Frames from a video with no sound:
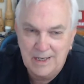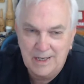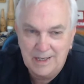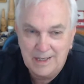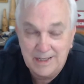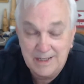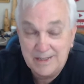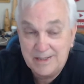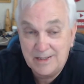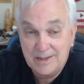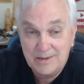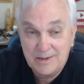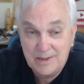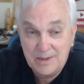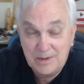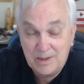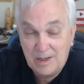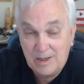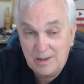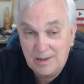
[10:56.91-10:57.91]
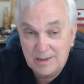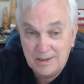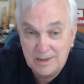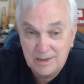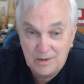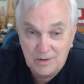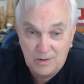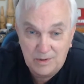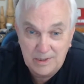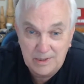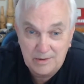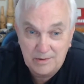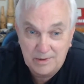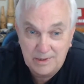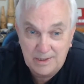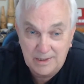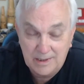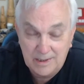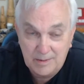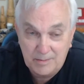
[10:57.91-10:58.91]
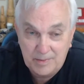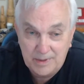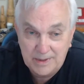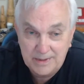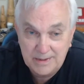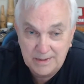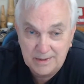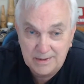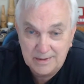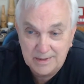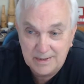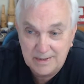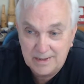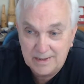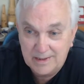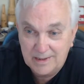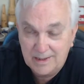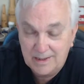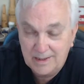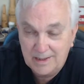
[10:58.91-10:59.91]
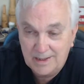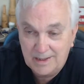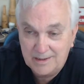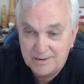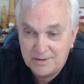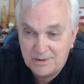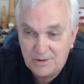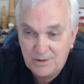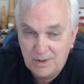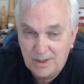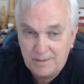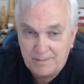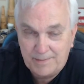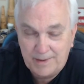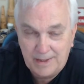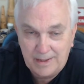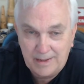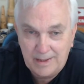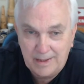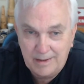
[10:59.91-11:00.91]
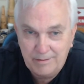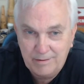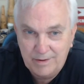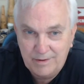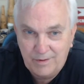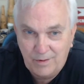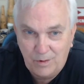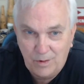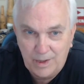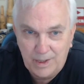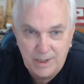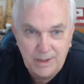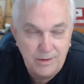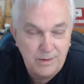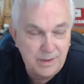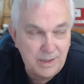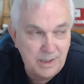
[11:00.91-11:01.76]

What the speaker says: I guess they'll still call it the 2020 Olympics because that'll screw up that every 4-year